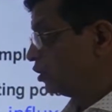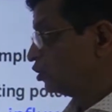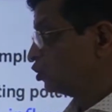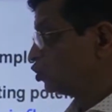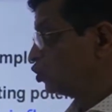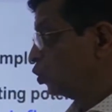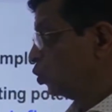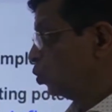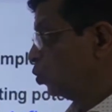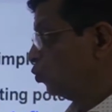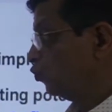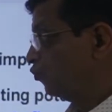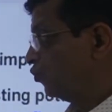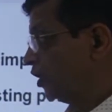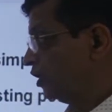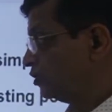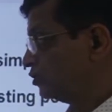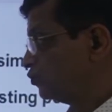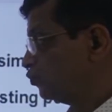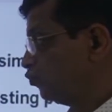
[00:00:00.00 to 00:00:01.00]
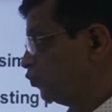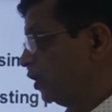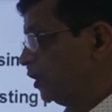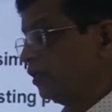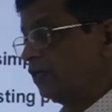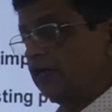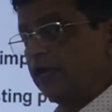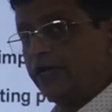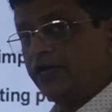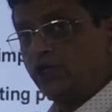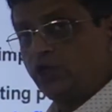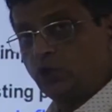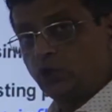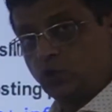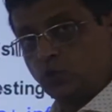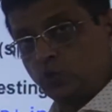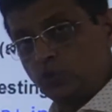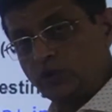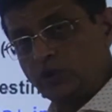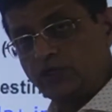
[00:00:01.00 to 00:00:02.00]
So phase 1 and
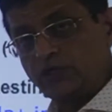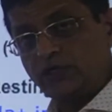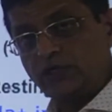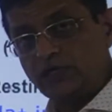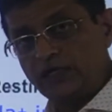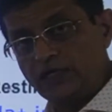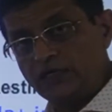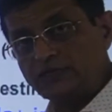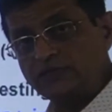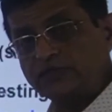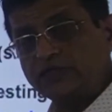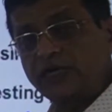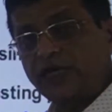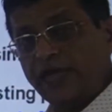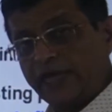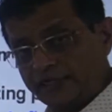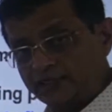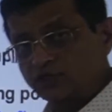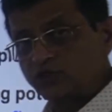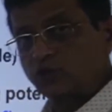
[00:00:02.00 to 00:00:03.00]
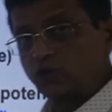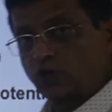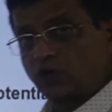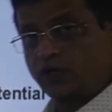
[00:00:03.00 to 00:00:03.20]
2 is extra